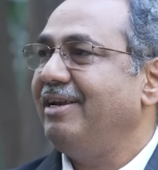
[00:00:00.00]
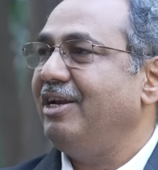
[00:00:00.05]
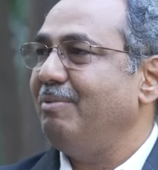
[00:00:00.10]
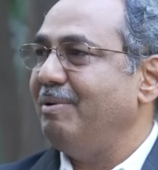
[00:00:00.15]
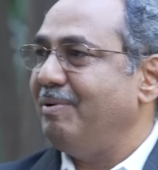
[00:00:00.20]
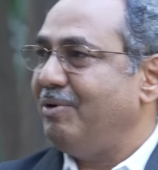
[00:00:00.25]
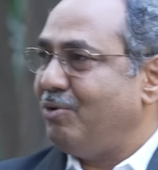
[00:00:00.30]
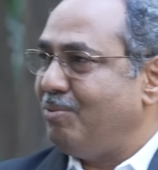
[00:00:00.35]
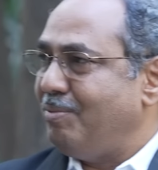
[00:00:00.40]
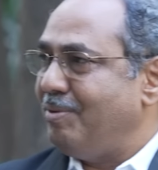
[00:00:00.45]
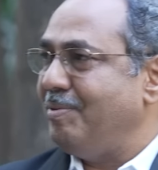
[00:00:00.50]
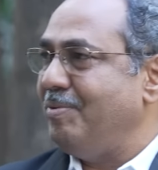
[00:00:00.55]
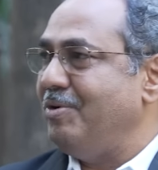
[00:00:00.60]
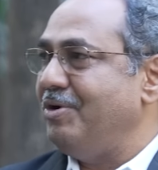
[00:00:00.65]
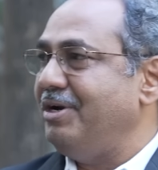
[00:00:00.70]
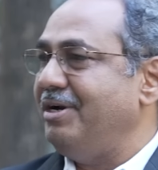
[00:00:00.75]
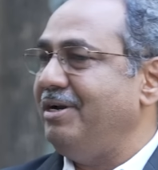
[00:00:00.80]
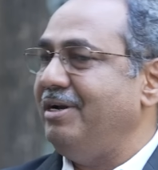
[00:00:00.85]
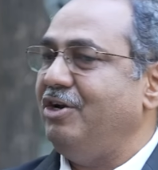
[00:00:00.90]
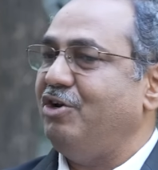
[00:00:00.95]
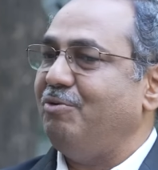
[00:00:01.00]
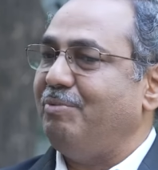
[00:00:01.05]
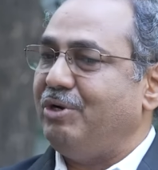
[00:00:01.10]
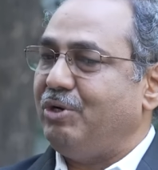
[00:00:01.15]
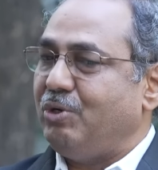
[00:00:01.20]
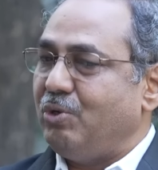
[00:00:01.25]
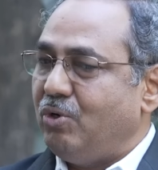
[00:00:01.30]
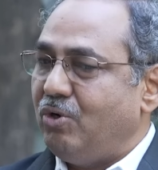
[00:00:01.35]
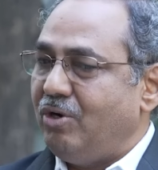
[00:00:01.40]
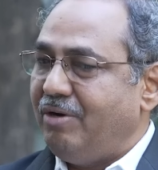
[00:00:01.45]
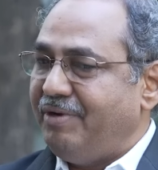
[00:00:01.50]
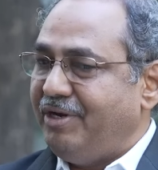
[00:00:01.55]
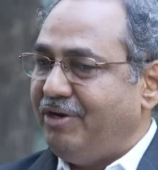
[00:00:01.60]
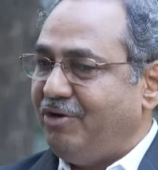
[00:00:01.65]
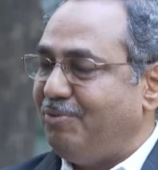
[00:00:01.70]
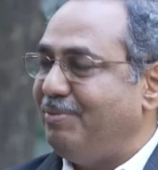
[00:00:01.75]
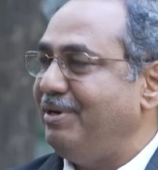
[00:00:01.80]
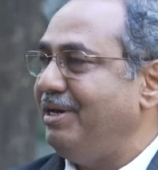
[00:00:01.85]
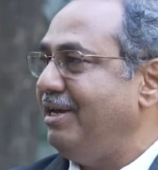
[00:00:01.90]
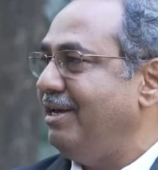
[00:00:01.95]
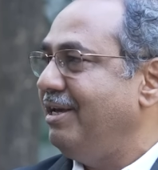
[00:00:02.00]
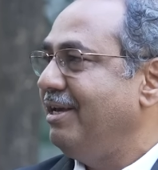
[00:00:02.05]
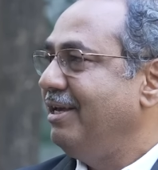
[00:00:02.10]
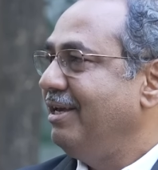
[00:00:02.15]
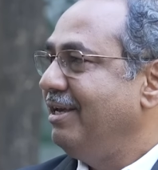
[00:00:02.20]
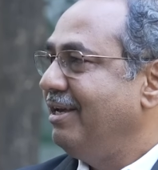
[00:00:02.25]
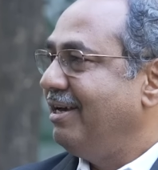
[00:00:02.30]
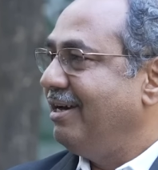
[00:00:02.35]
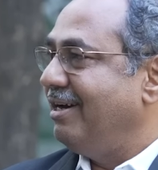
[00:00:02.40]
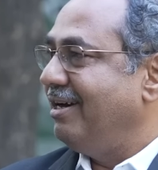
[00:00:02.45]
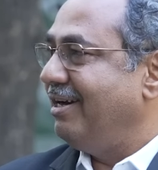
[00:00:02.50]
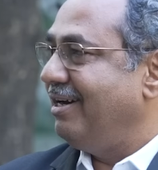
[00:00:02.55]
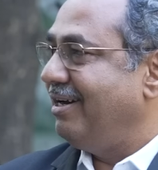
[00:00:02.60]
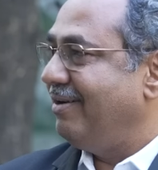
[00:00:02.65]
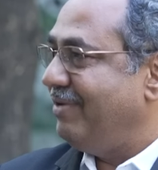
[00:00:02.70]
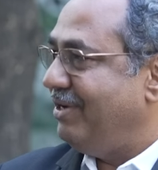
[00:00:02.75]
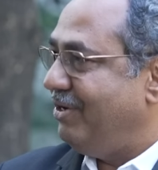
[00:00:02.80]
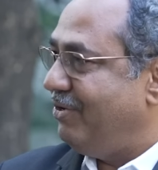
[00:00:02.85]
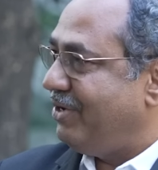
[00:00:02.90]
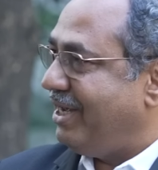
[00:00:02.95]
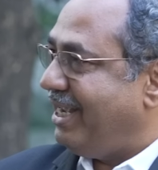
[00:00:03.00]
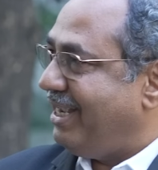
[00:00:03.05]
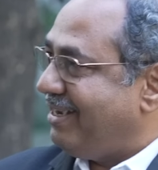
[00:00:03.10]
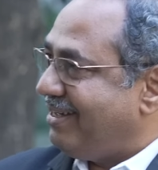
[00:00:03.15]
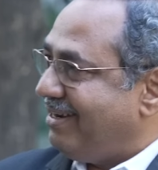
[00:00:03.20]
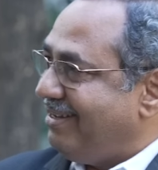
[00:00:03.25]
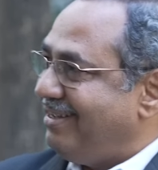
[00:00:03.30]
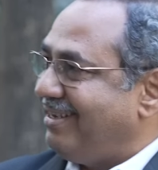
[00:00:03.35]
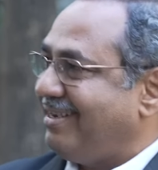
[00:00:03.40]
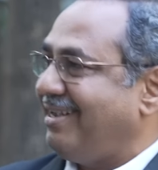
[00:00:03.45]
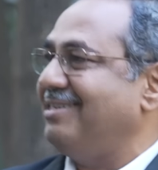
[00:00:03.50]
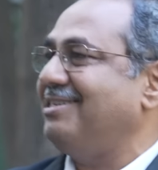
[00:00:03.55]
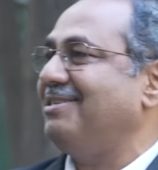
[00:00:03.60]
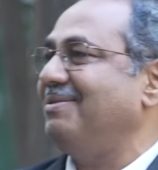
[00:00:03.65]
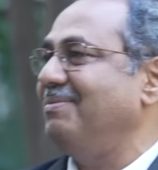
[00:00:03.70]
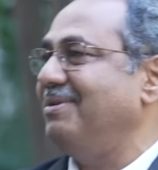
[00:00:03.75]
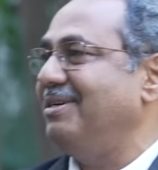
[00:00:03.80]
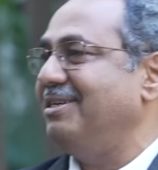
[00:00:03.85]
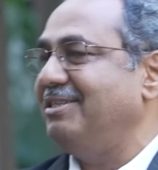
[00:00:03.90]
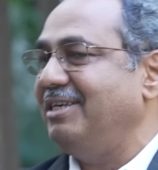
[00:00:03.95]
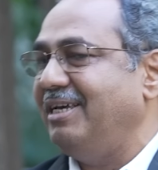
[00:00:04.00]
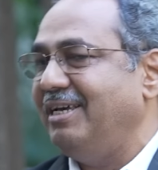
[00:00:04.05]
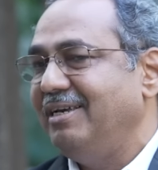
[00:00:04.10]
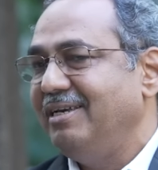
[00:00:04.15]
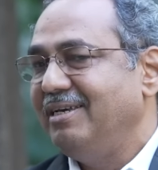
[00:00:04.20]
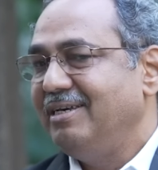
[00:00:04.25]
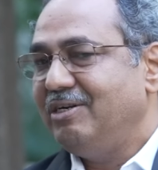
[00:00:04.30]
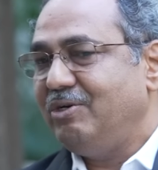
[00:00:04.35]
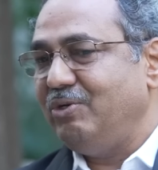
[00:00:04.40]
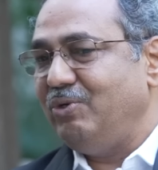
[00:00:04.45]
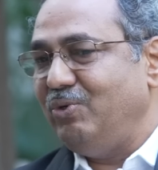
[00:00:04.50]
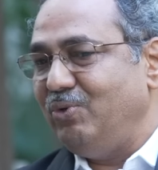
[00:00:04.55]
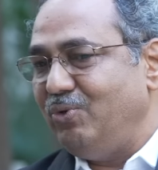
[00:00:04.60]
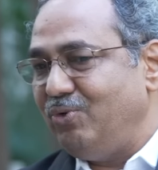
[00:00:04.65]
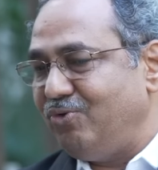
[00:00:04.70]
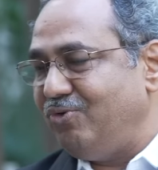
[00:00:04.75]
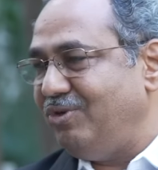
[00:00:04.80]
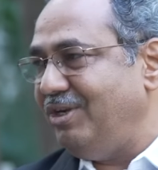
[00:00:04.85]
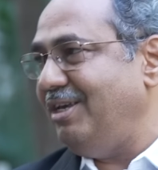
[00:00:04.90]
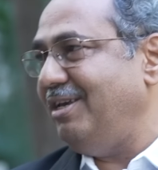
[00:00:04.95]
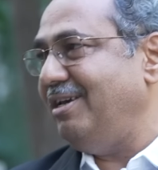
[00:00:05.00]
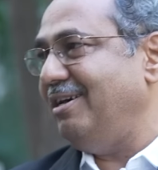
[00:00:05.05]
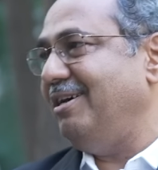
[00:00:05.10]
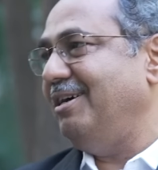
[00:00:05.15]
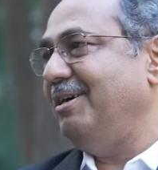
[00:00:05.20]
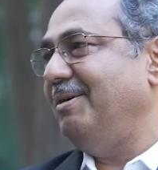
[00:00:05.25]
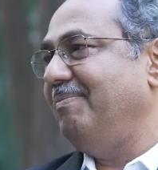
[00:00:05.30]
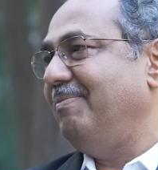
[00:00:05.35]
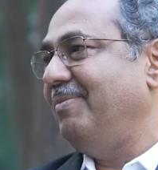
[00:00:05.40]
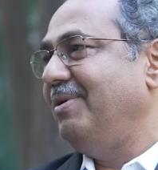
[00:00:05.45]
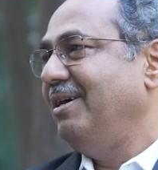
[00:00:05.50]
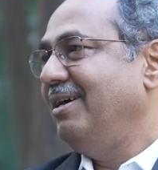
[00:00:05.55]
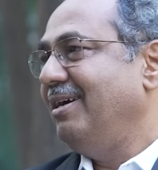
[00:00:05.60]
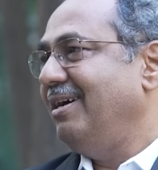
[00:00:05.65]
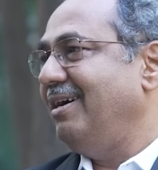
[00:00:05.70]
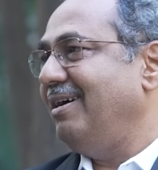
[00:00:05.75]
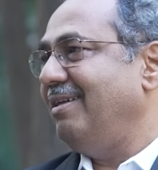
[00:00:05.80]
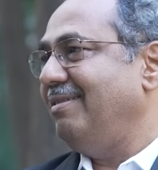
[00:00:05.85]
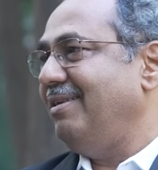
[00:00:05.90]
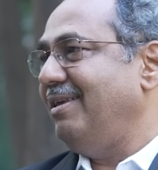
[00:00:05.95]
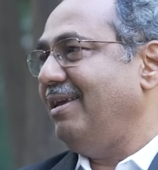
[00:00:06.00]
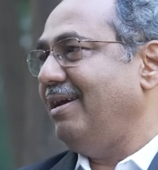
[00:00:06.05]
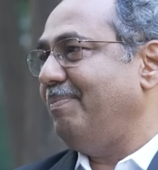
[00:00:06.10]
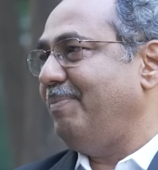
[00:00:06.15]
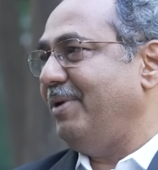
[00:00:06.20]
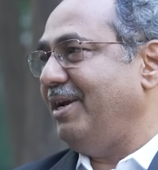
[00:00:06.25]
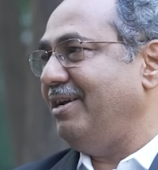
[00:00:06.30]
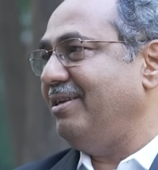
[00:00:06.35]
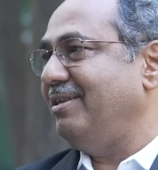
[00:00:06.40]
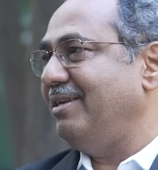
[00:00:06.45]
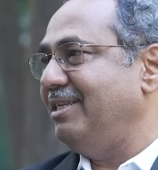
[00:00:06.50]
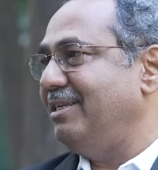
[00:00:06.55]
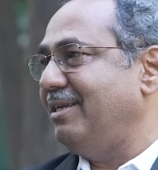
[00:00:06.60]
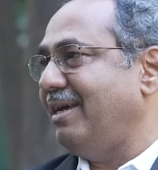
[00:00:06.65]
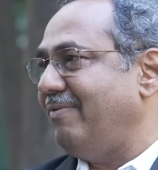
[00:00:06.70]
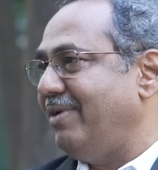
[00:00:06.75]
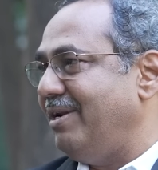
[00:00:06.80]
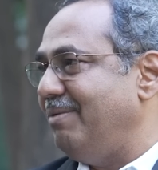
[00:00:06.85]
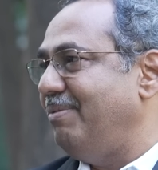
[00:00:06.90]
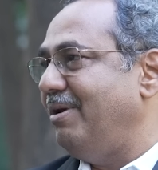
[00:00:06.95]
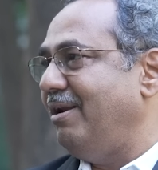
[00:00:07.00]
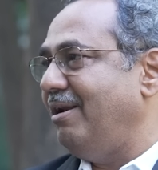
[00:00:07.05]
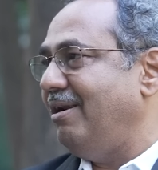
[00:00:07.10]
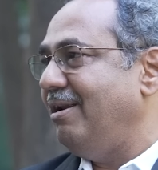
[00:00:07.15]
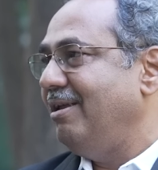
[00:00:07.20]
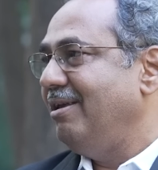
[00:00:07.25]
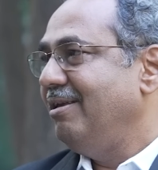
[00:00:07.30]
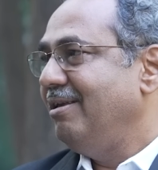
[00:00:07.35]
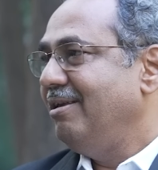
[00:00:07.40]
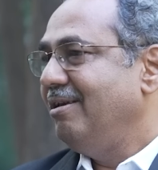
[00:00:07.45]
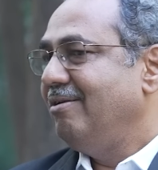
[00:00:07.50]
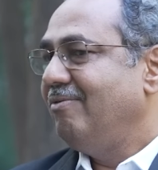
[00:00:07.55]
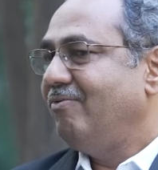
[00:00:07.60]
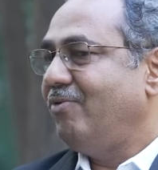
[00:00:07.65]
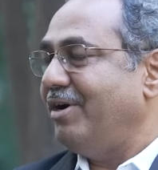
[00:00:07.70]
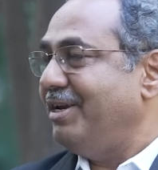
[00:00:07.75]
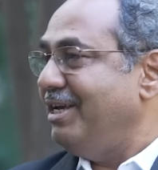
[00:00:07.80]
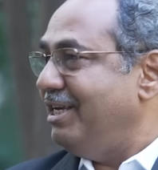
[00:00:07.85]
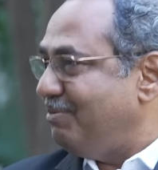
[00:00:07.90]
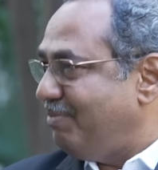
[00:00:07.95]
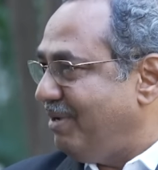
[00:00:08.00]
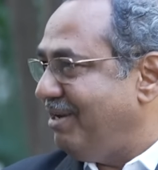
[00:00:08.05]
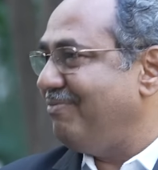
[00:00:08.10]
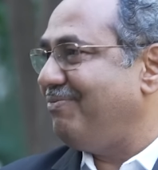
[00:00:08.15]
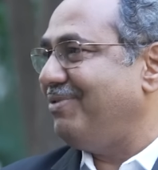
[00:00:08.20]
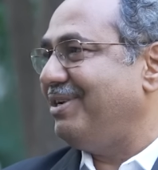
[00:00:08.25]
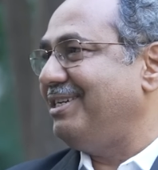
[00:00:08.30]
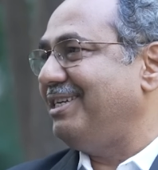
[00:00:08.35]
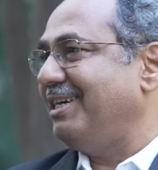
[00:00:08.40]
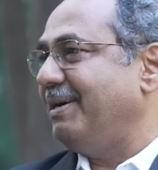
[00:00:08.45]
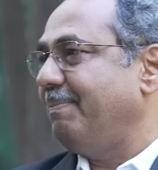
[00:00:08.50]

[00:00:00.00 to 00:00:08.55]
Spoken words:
They need to be promoted, they need to be told, we need to be, we need to encourage the customers to use the application that is available for his benefit.